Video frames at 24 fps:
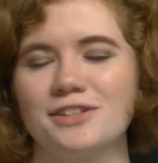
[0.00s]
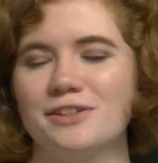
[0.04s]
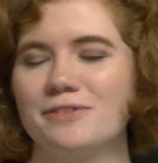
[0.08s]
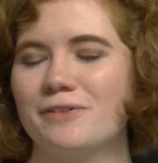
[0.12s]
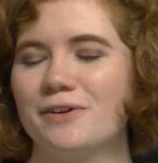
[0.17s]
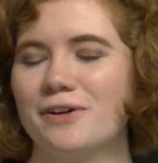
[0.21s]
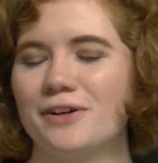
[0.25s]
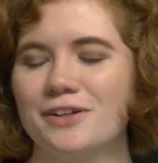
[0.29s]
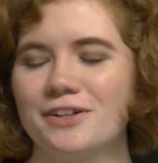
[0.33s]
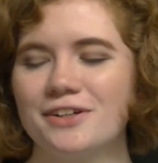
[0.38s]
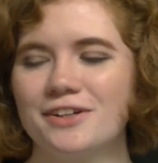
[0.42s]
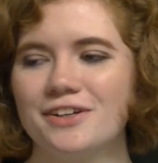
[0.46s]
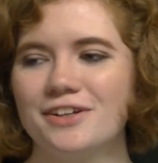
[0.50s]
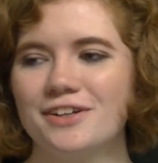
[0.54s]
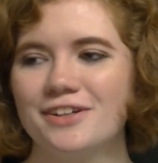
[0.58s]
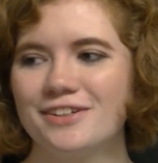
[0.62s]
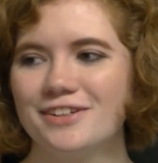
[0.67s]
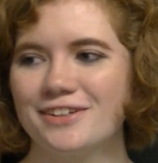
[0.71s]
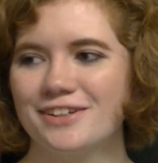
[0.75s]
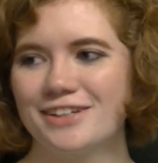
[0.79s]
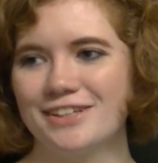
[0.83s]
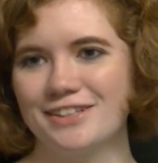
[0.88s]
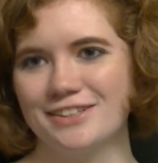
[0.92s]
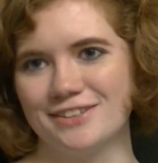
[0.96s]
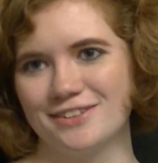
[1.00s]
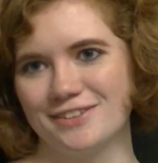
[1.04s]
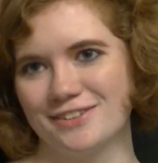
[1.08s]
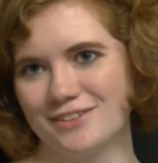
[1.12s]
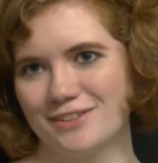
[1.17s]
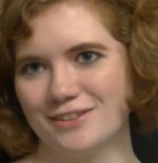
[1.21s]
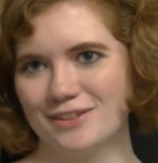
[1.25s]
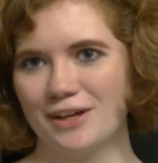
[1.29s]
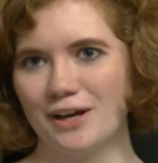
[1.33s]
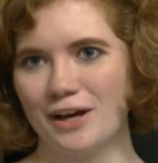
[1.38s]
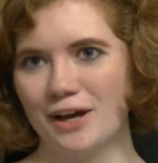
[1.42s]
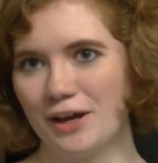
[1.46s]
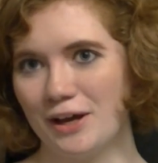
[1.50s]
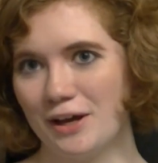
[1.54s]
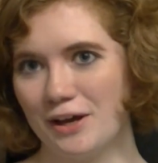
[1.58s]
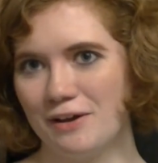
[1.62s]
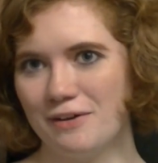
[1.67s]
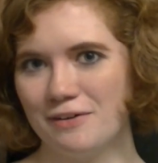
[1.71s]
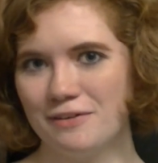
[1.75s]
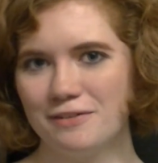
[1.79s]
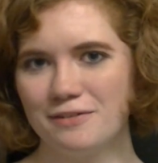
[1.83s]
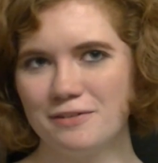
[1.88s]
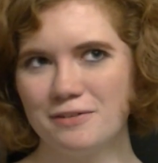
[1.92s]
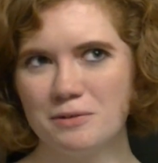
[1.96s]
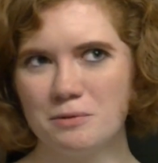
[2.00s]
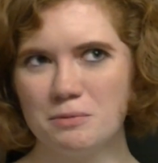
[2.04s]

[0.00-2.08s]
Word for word: I've already, because I.